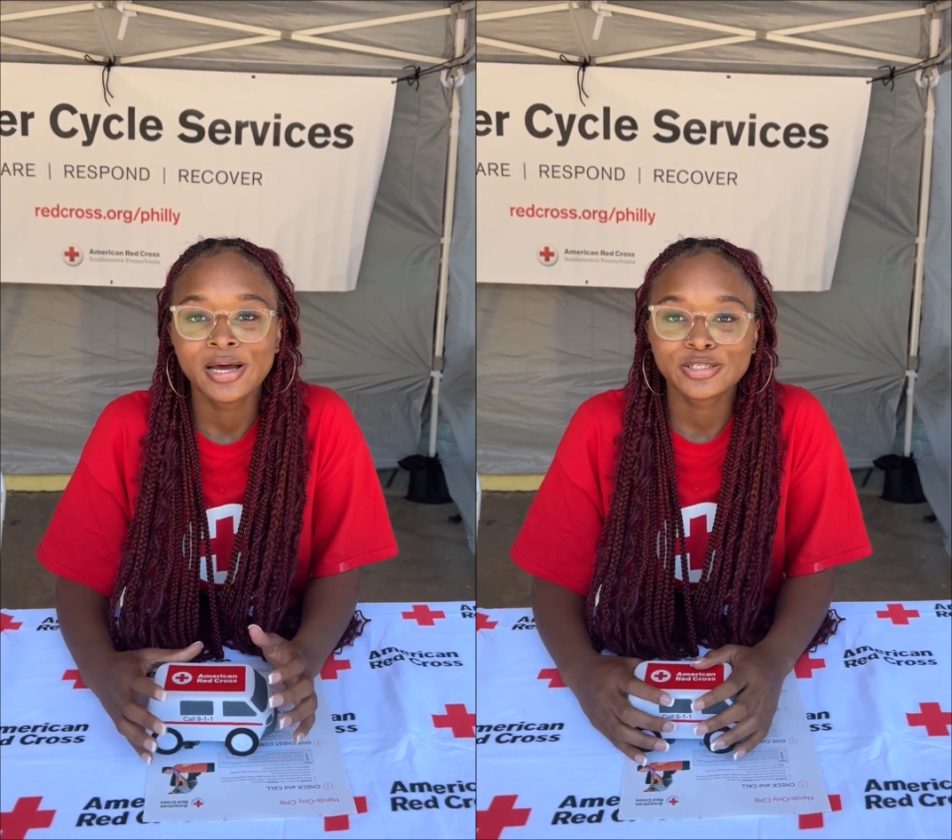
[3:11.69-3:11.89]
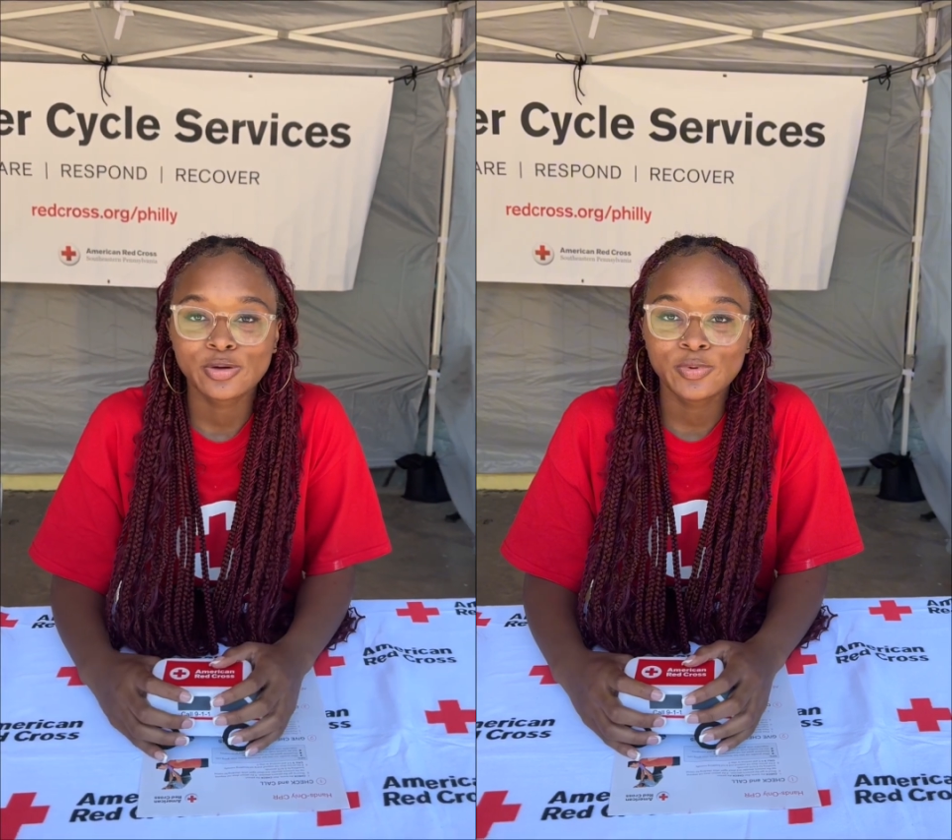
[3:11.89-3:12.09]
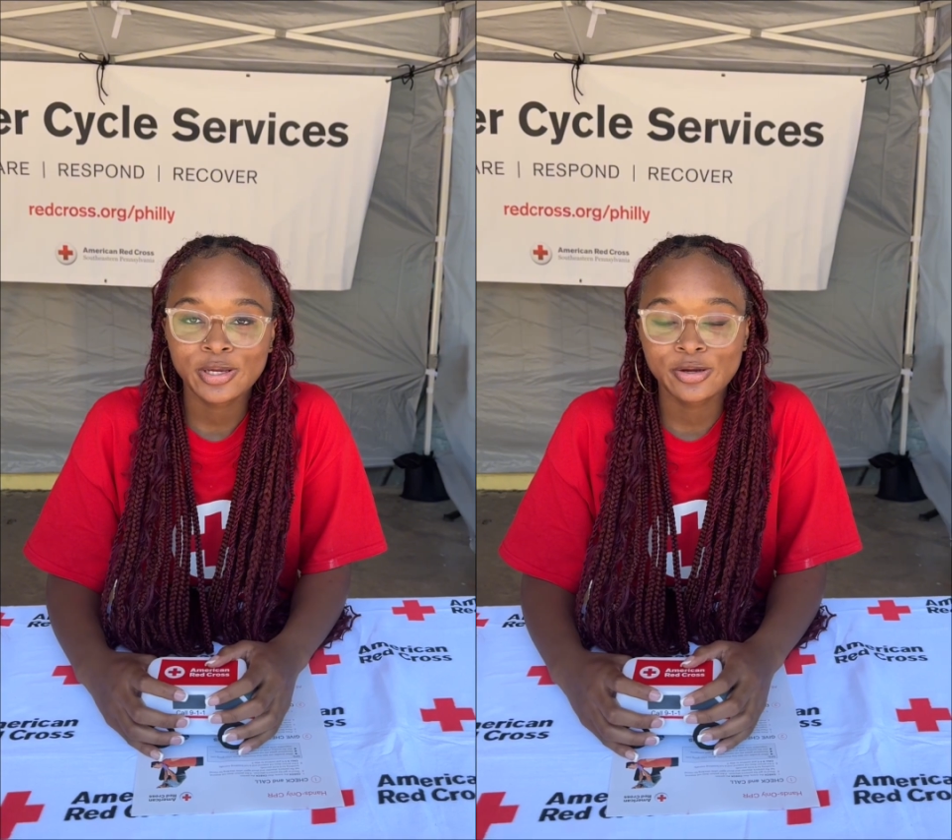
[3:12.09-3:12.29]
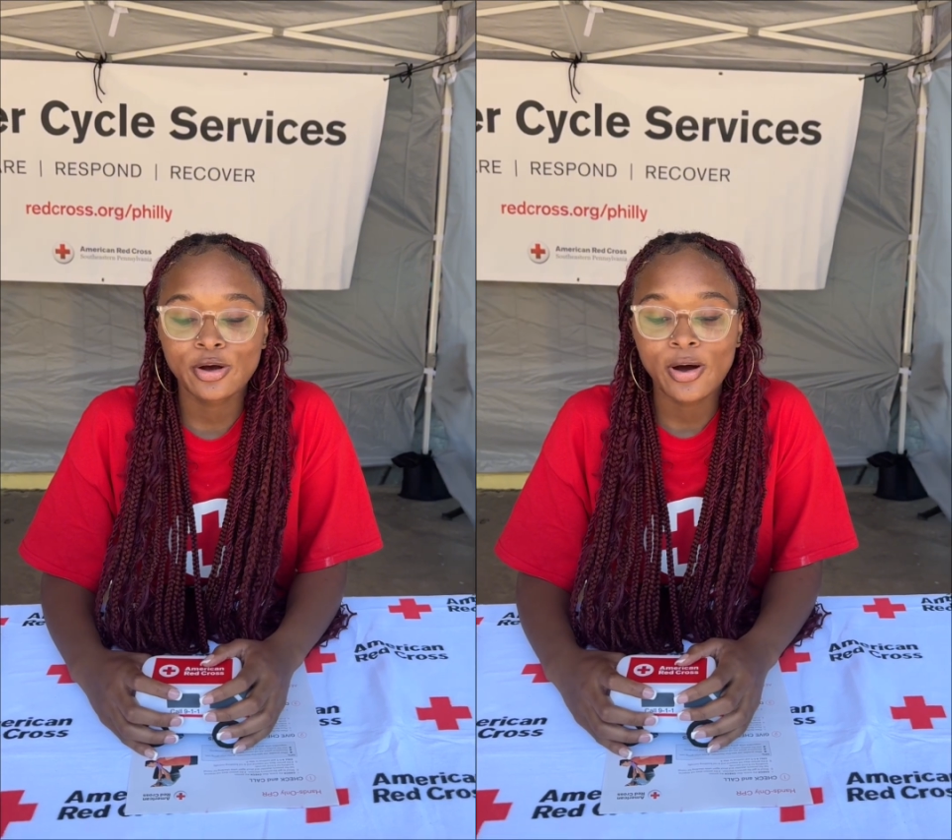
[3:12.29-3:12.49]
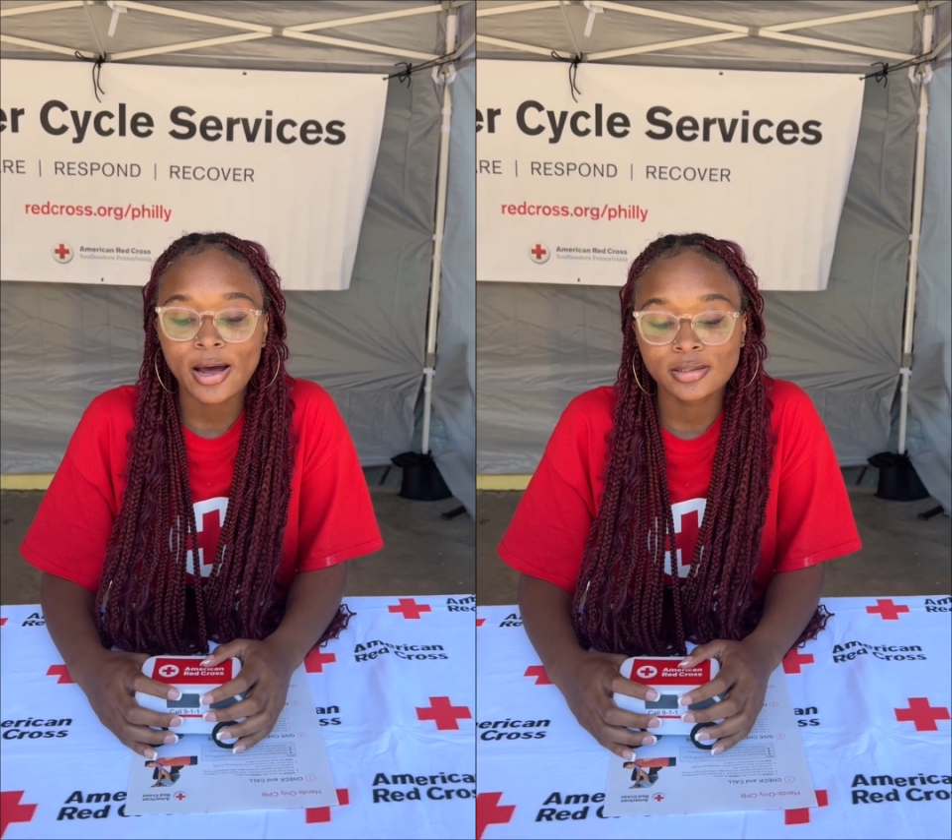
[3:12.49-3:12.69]
So we can
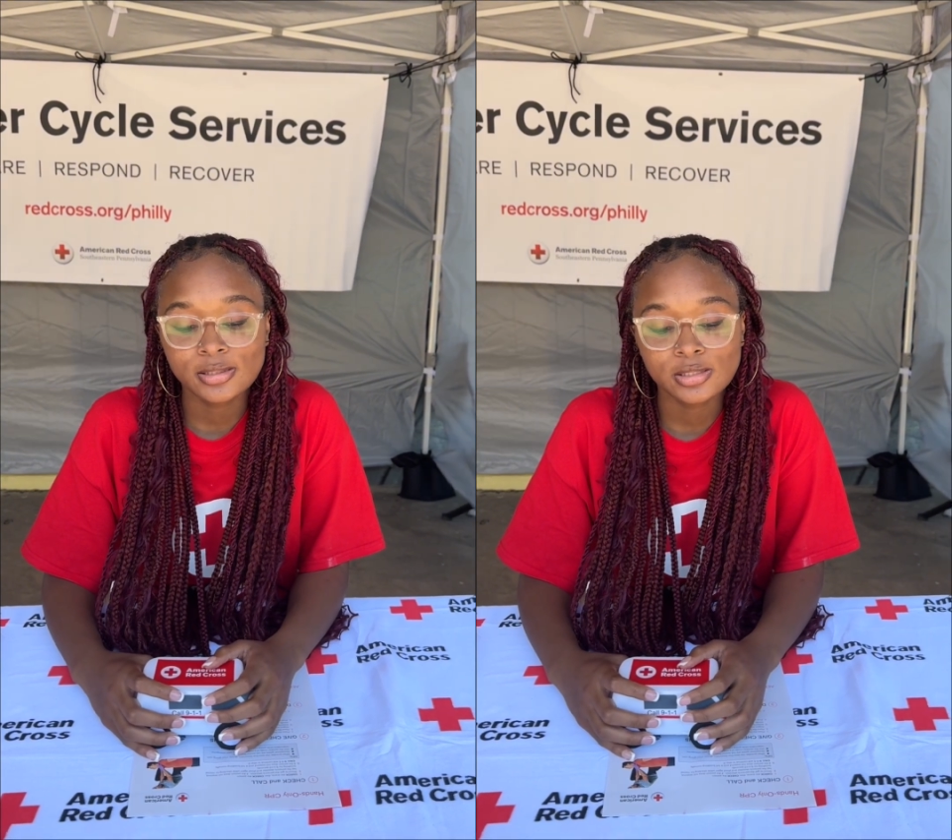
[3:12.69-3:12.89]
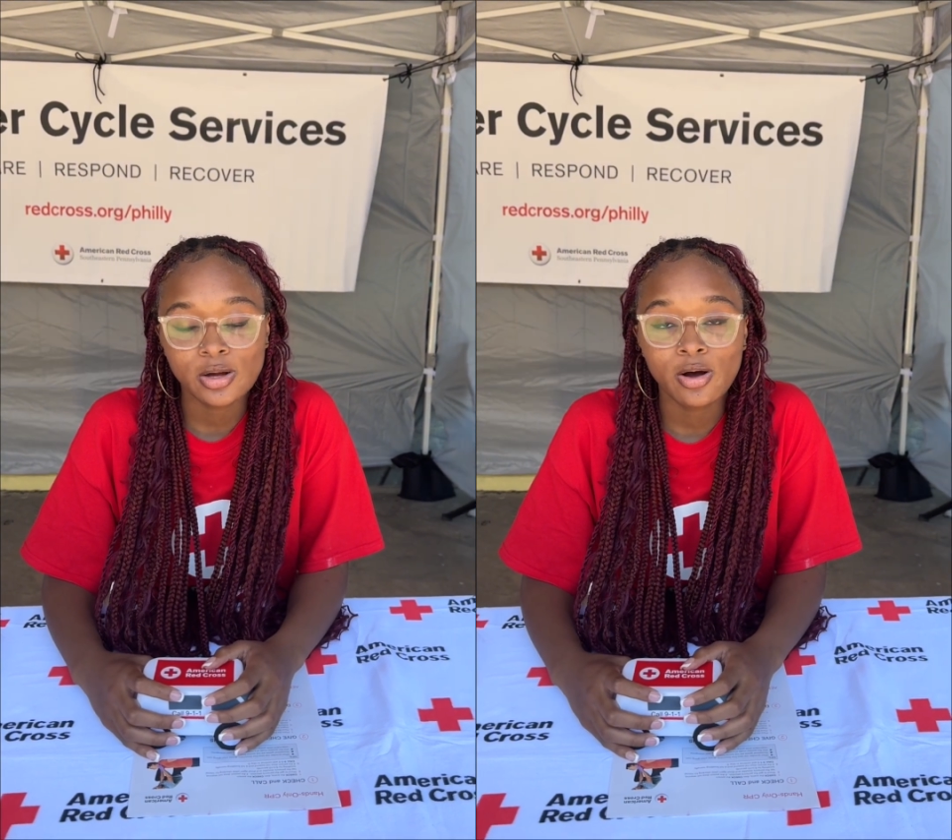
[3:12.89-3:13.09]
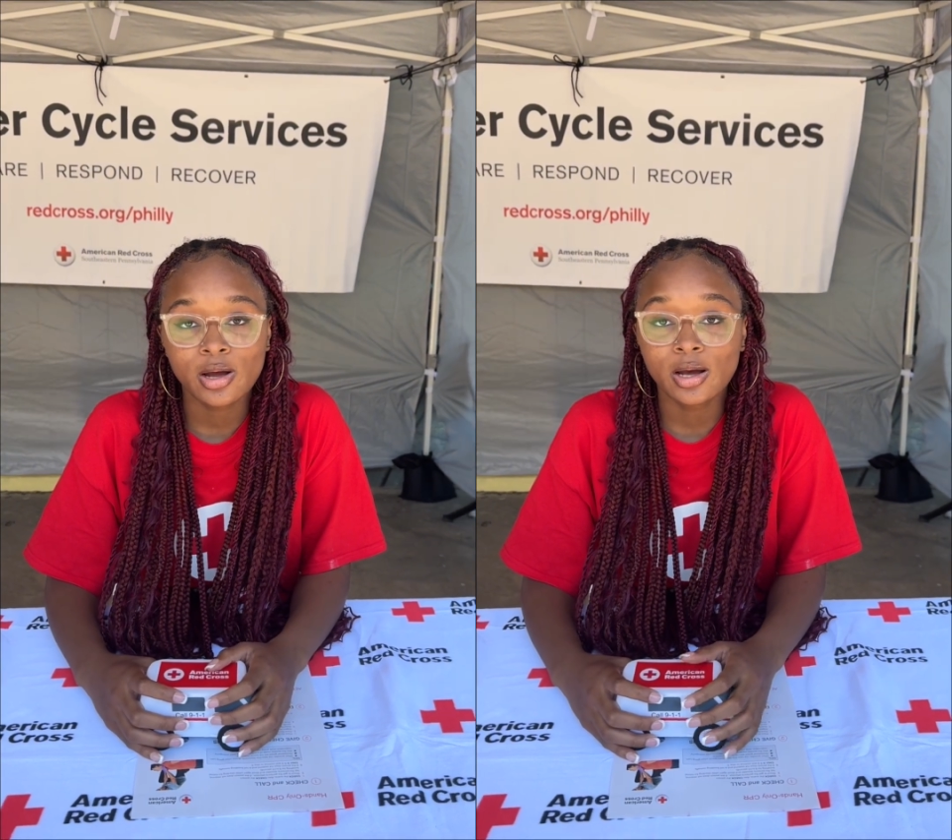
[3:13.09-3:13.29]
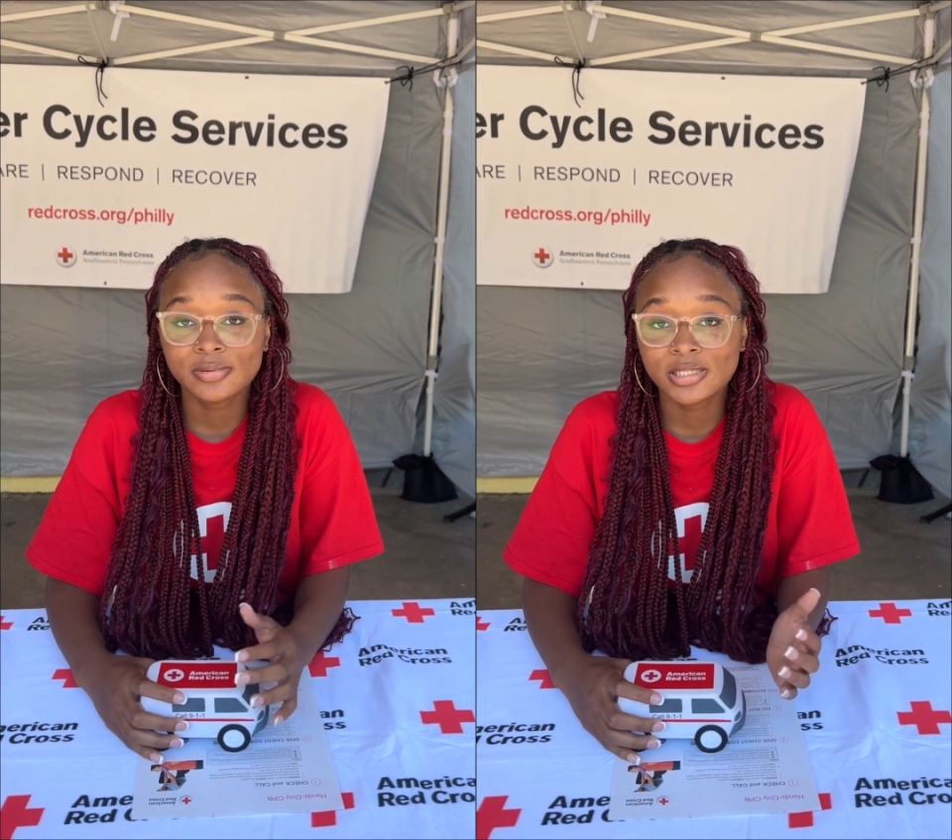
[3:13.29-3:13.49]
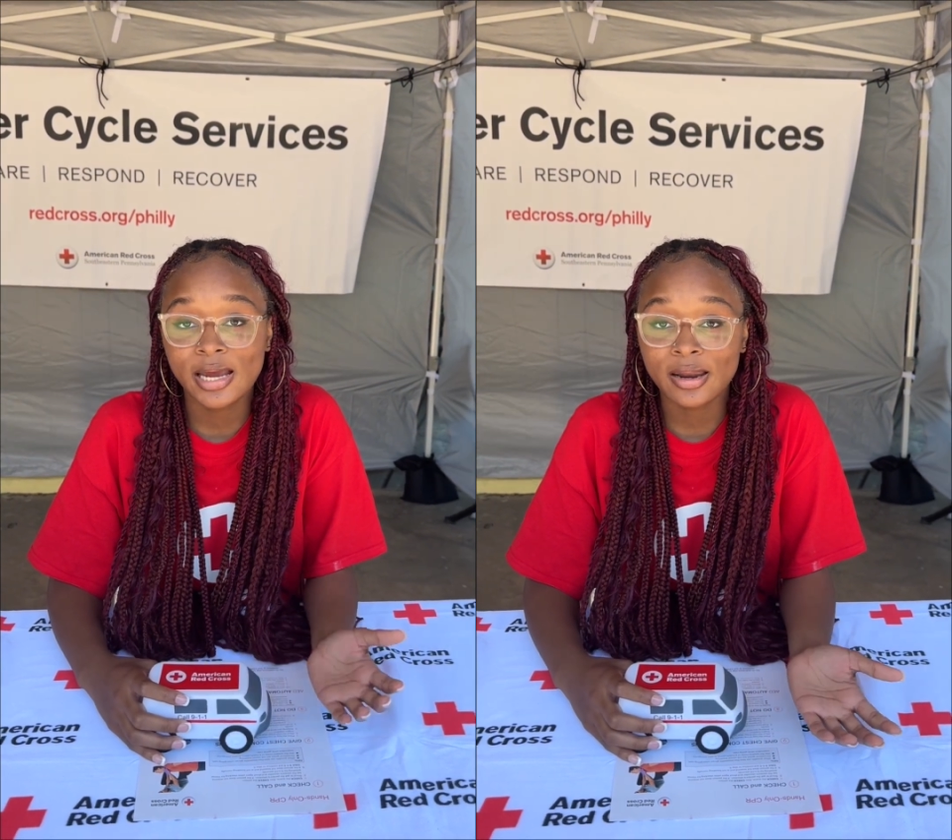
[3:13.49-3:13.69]
go at the song
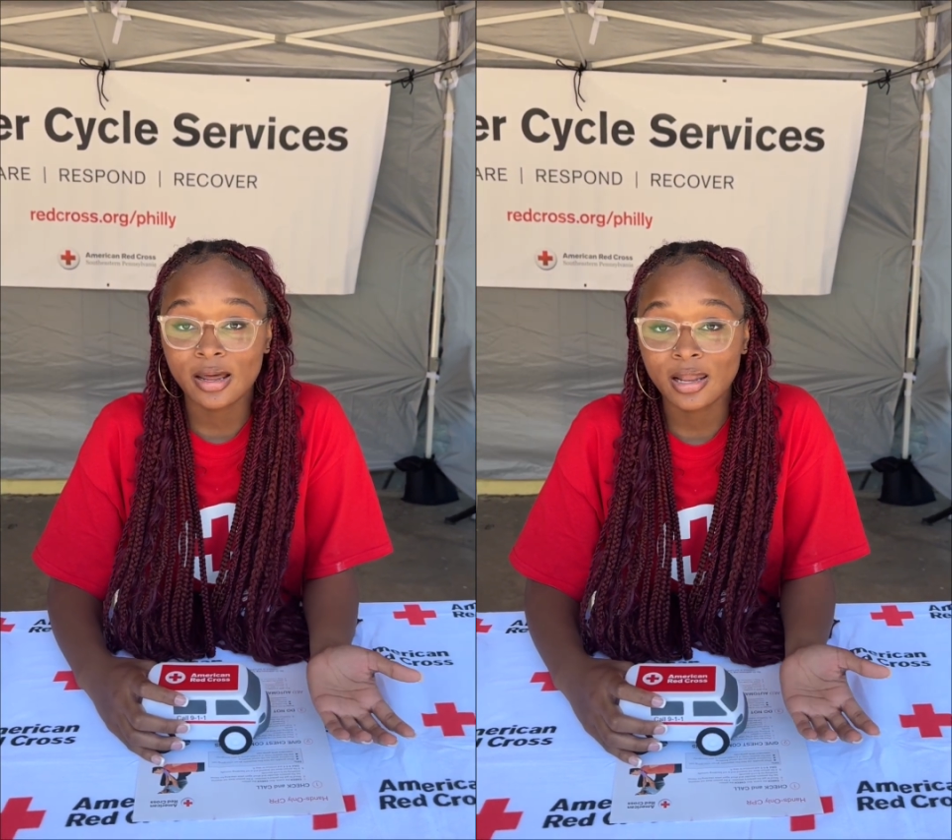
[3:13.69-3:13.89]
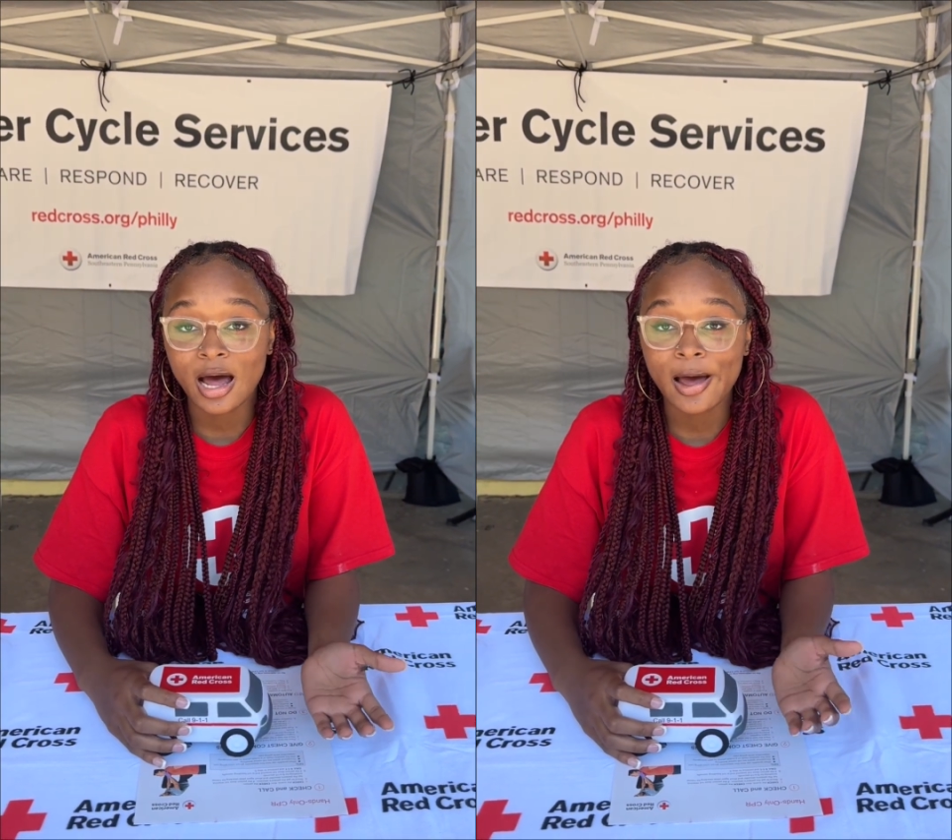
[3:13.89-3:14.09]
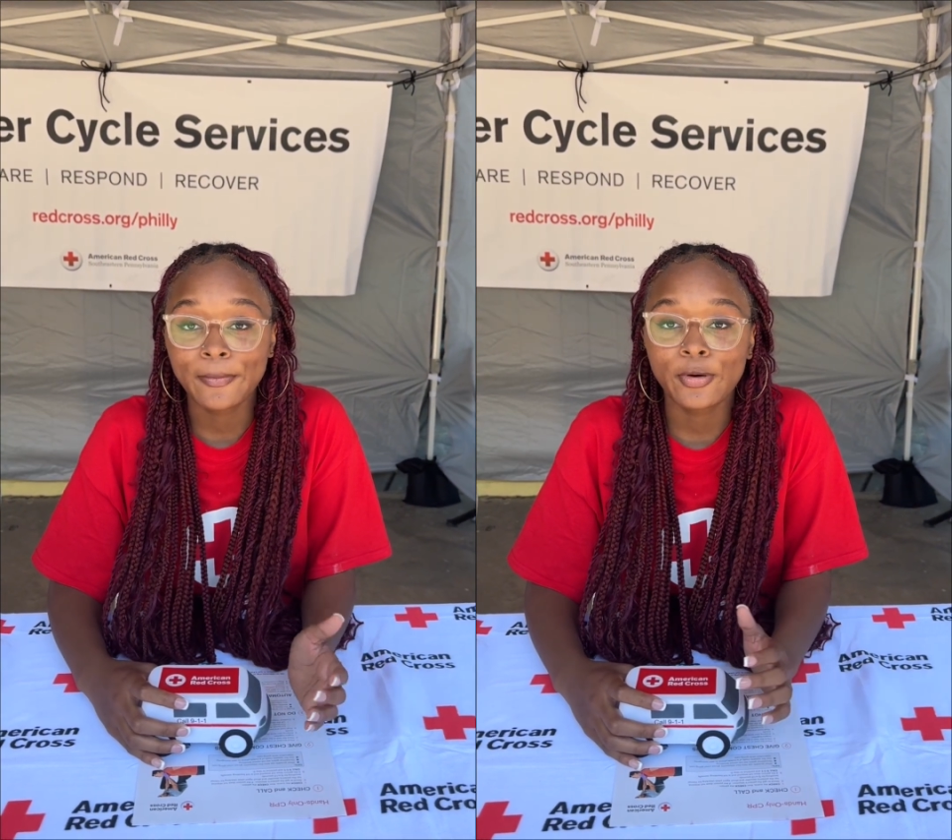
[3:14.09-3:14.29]
of Staying Alive,